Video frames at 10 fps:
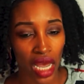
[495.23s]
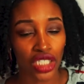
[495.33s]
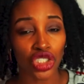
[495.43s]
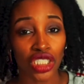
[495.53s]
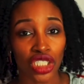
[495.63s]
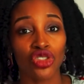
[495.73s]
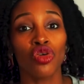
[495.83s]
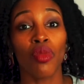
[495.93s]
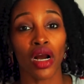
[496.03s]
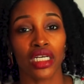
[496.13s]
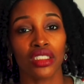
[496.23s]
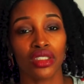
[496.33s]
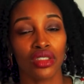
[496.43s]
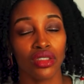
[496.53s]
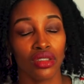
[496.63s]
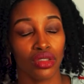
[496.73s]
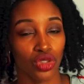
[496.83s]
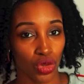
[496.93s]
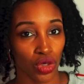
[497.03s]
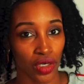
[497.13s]
and traditional markets
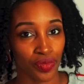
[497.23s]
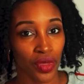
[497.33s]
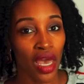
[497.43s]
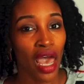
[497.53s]
tour.